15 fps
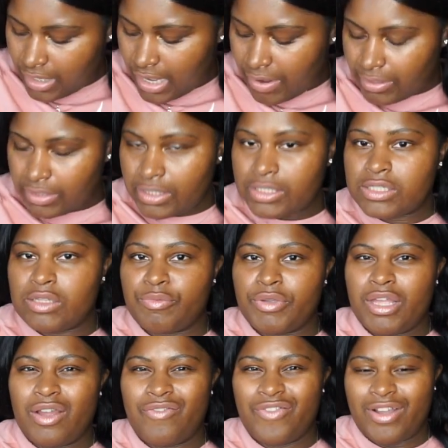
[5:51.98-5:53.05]
it looks on
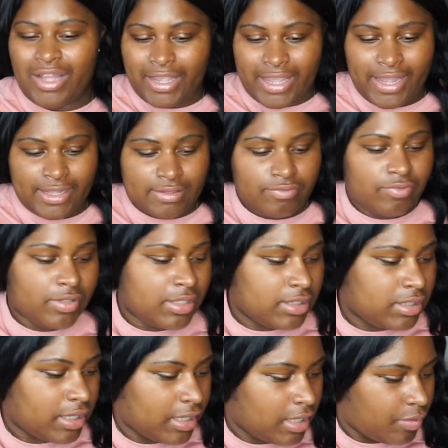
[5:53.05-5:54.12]
me. I can't really
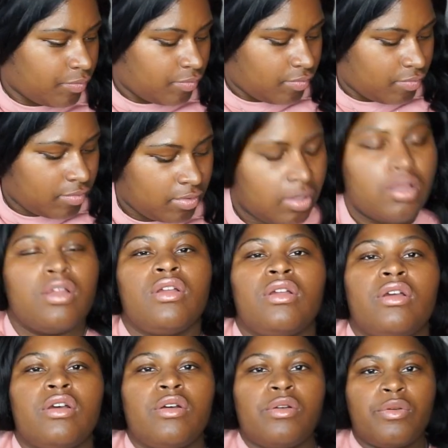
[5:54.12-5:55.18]
see it
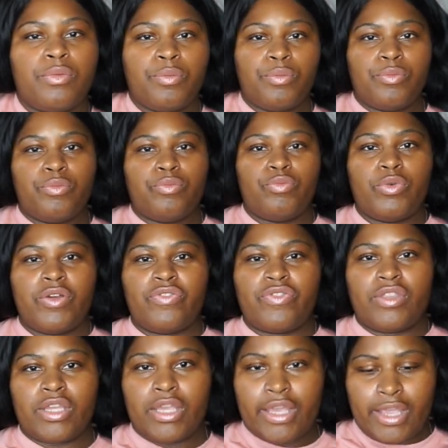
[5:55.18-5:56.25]

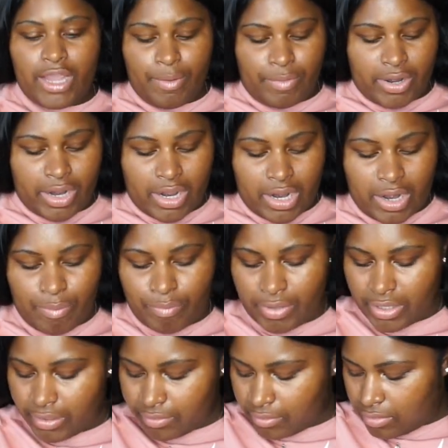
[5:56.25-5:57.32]
with the camera here,
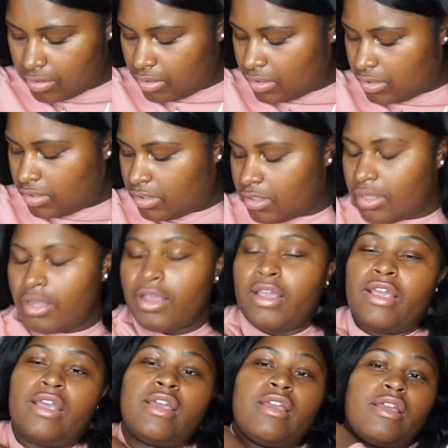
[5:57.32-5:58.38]
but
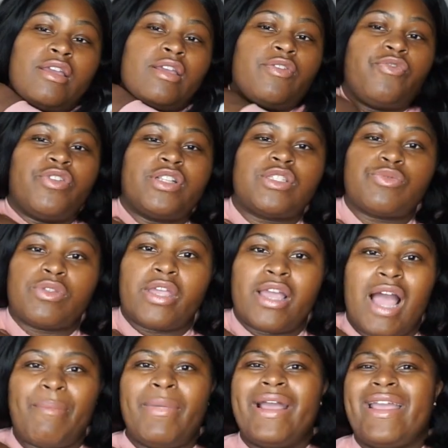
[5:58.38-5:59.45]
it fits really
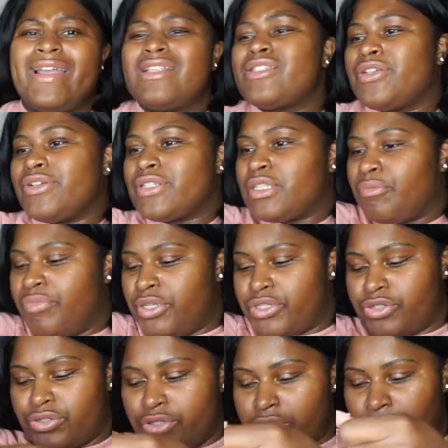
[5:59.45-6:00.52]
good. I might insert some
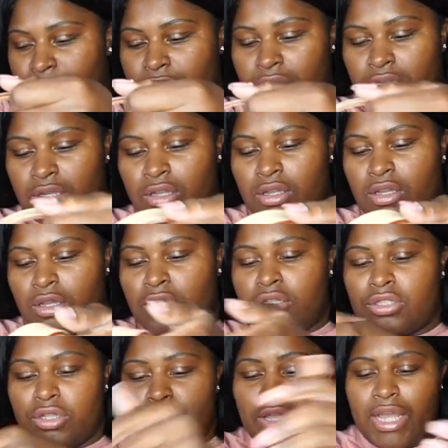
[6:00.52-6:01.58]
pictures or something
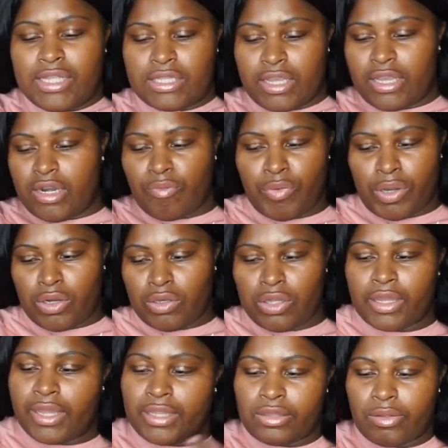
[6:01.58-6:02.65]
so you guys can get a better
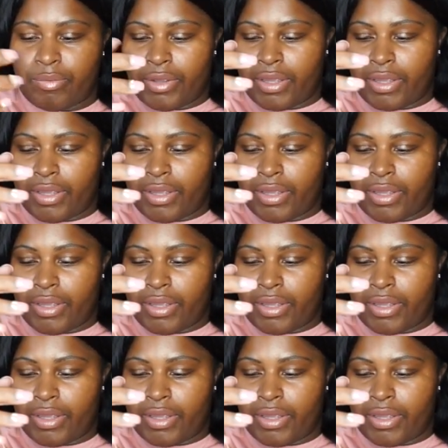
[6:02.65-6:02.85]
look at the